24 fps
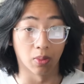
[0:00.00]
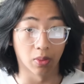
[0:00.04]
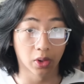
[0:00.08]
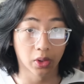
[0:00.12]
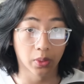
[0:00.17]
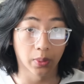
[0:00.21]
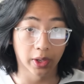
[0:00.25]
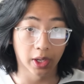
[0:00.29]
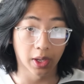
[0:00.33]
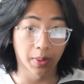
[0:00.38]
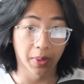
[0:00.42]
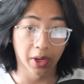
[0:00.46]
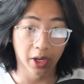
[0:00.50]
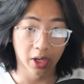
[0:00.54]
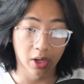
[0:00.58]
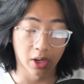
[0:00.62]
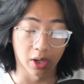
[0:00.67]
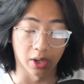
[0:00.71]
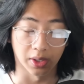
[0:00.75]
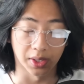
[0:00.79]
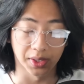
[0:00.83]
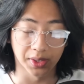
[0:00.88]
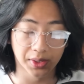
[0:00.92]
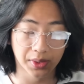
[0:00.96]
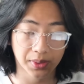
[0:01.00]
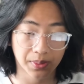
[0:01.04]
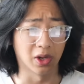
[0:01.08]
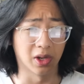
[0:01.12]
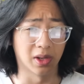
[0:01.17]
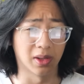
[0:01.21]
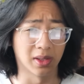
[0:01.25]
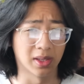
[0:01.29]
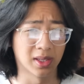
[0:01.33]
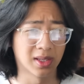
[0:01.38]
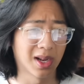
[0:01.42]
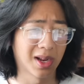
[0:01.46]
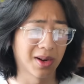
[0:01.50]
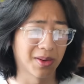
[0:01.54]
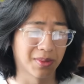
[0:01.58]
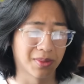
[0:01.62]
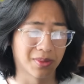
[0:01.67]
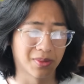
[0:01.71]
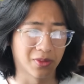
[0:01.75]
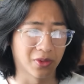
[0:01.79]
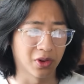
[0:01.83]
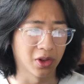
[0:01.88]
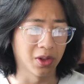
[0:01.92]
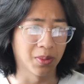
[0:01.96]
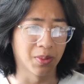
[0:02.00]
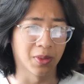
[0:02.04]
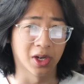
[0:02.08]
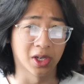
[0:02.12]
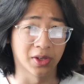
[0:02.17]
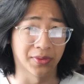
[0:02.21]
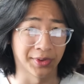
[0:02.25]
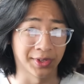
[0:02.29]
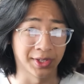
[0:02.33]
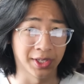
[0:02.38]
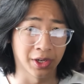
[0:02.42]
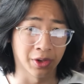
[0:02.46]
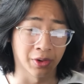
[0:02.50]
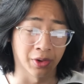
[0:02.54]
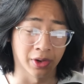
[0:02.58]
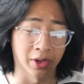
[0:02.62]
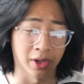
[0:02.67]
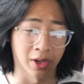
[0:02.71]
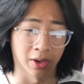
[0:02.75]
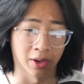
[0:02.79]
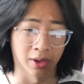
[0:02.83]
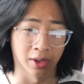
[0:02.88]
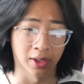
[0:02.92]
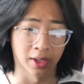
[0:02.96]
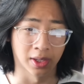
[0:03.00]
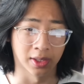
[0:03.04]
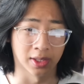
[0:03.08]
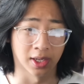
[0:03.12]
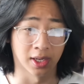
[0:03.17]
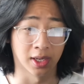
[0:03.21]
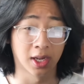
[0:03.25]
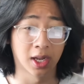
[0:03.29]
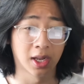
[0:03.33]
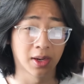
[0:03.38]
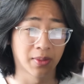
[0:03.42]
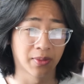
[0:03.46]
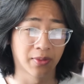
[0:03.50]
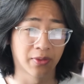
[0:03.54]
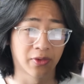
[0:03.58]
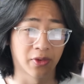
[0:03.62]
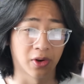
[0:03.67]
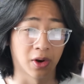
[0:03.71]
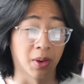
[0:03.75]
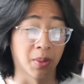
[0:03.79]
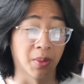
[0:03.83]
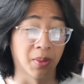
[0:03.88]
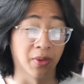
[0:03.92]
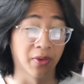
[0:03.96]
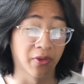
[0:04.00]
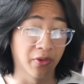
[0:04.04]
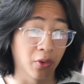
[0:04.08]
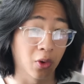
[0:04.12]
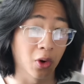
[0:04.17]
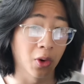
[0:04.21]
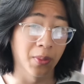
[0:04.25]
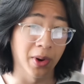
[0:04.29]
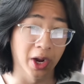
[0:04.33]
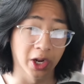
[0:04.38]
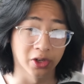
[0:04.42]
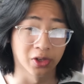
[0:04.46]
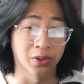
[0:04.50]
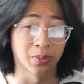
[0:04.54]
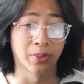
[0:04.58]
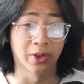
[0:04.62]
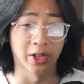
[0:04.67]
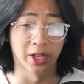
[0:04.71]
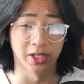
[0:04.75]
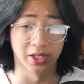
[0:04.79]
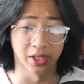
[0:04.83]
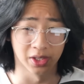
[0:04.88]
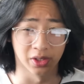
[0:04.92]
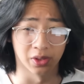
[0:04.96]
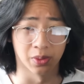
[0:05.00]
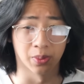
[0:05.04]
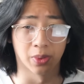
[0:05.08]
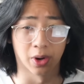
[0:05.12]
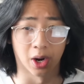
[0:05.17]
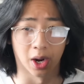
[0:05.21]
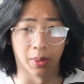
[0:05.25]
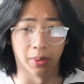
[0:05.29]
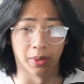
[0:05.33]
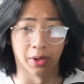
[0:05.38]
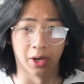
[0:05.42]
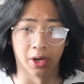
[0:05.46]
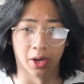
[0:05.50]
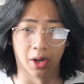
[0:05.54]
where do I get my cards? Well, it's not really much of a secret here because I get them from 4 major places you probably